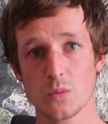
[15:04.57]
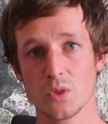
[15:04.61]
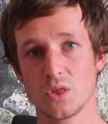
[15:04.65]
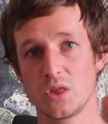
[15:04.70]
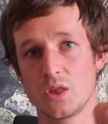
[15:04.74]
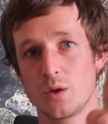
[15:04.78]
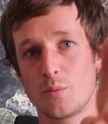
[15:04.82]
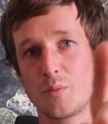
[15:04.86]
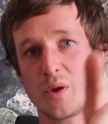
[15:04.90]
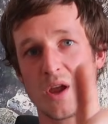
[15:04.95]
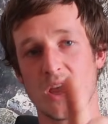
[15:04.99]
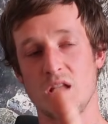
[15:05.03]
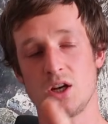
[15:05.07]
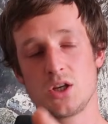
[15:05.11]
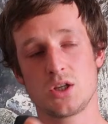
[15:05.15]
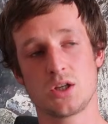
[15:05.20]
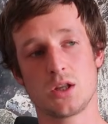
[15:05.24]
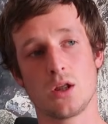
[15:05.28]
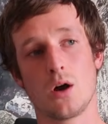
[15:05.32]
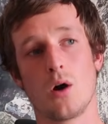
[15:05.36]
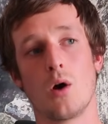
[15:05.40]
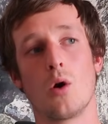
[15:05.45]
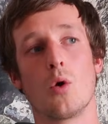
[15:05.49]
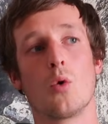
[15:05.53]
the pitch
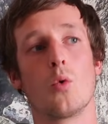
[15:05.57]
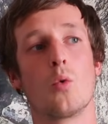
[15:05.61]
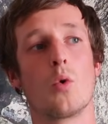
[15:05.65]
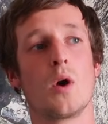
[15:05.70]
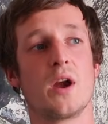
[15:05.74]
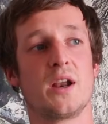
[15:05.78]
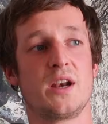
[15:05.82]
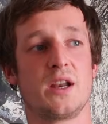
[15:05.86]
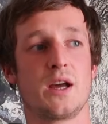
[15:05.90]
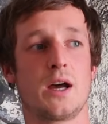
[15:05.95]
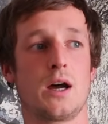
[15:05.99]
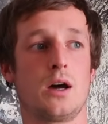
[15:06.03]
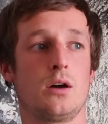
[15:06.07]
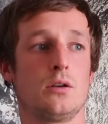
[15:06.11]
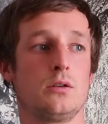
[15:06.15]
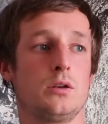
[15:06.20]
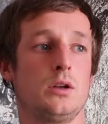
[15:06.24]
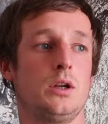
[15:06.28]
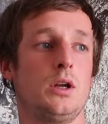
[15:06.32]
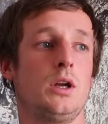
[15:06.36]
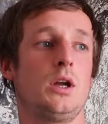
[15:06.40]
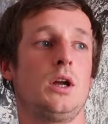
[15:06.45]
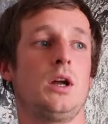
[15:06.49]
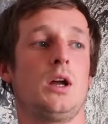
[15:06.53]
the whole way down
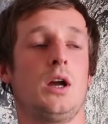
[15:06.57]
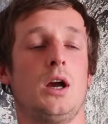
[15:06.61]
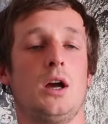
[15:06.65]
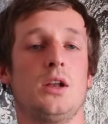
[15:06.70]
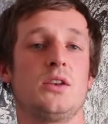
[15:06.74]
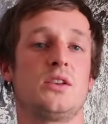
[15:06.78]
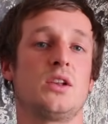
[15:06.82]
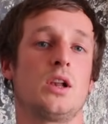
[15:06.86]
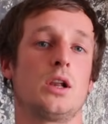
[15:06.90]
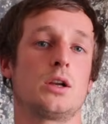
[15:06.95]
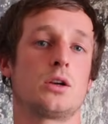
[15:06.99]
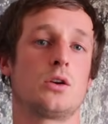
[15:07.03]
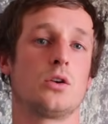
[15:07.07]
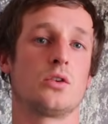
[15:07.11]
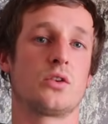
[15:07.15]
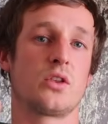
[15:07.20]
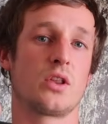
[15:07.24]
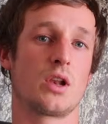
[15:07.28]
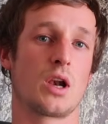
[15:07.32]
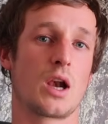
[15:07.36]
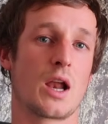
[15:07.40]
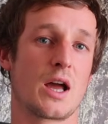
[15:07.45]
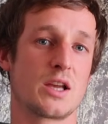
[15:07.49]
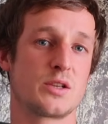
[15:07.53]
until I got
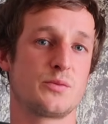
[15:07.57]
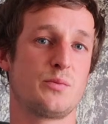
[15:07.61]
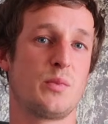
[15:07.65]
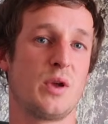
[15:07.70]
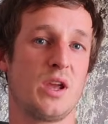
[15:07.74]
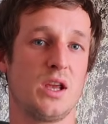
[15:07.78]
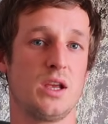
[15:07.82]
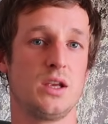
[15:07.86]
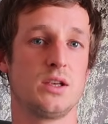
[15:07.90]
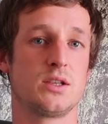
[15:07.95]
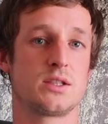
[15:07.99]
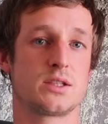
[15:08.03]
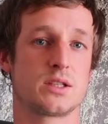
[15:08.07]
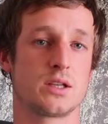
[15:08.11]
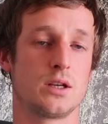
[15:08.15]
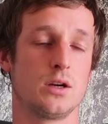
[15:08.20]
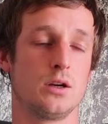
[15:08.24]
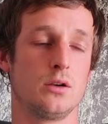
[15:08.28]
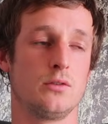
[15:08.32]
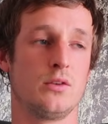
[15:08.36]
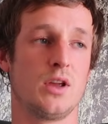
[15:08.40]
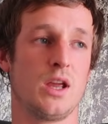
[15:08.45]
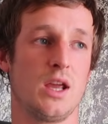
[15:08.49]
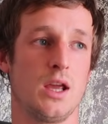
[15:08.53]
to the last piece
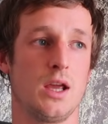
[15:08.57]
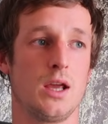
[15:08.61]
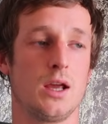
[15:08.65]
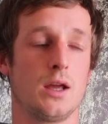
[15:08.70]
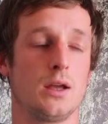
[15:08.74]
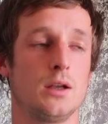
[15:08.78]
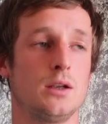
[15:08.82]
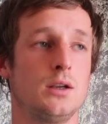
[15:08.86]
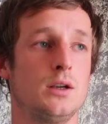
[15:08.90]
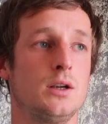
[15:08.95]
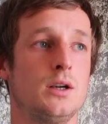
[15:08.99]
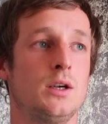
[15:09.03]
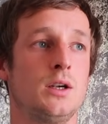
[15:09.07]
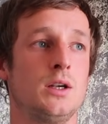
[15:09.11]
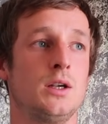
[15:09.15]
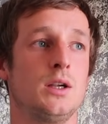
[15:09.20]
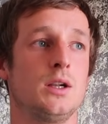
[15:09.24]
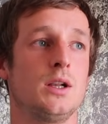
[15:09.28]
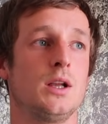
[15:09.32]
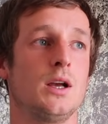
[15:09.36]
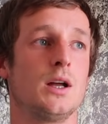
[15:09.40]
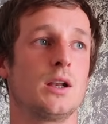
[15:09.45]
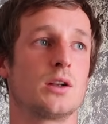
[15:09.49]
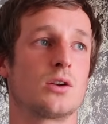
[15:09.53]
over here.
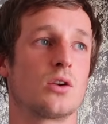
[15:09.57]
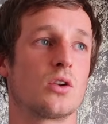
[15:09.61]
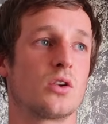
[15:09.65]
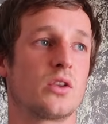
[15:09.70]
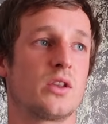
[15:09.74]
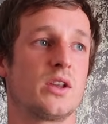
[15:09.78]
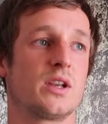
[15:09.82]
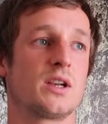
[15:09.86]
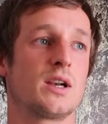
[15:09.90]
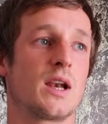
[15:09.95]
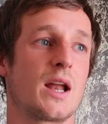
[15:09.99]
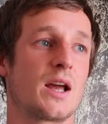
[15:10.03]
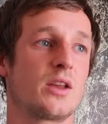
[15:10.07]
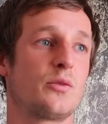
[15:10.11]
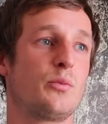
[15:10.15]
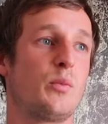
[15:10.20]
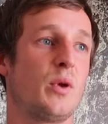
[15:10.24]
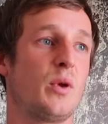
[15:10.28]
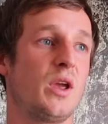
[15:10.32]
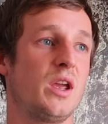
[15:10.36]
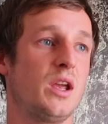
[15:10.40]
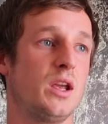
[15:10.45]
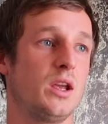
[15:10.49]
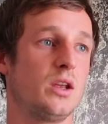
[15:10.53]
And I got to this last
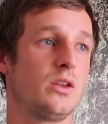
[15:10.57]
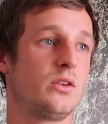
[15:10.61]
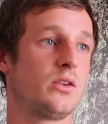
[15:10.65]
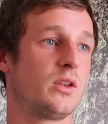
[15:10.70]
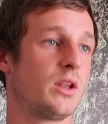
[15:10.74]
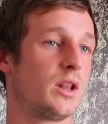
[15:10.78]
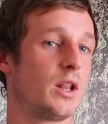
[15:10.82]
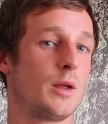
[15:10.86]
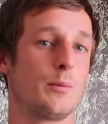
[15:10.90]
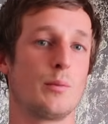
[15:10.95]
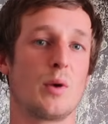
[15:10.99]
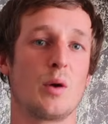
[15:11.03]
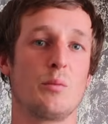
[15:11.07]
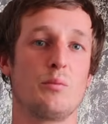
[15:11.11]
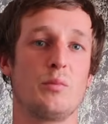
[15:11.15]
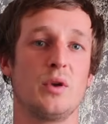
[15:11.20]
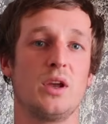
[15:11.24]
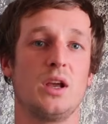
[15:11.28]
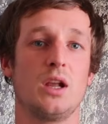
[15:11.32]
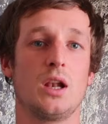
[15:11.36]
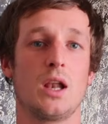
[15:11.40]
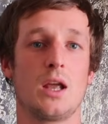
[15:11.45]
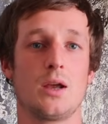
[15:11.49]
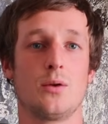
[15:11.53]
piece, and then my
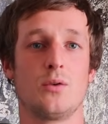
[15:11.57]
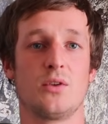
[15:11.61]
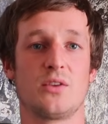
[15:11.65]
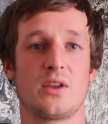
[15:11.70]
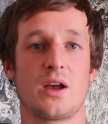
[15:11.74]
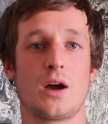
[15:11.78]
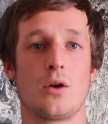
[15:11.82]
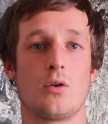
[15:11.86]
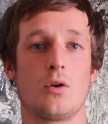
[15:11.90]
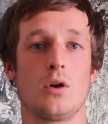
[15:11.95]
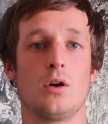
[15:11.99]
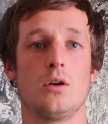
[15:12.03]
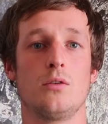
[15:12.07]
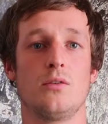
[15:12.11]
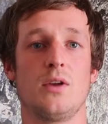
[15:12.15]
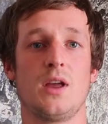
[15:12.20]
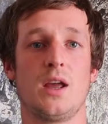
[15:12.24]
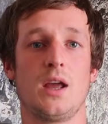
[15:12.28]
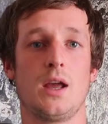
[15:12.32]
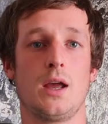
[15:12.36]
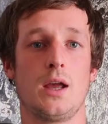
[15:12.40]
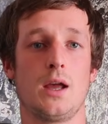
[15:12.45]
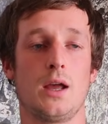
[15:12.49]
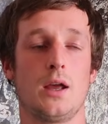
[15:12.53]
belay was out over
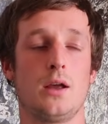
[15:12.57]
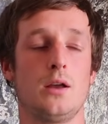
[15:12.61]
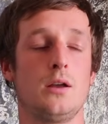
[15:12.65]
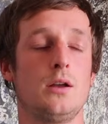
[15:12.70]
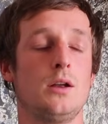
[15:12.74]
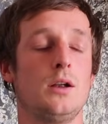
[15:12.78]
here.